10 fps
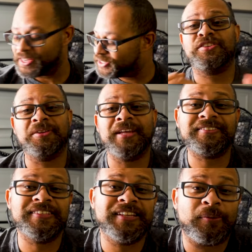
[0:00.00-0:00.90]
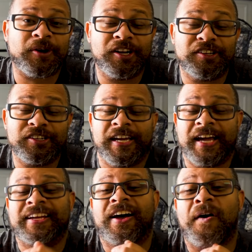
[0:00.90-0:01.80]
So the next thing that we're gonna look
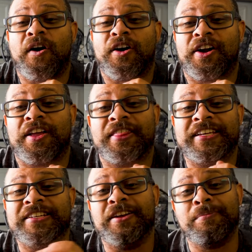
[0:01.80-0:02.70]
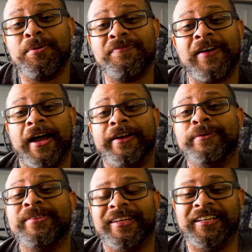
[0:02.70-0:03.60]
at are the number of
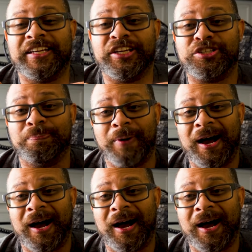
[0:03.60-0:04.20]
items in each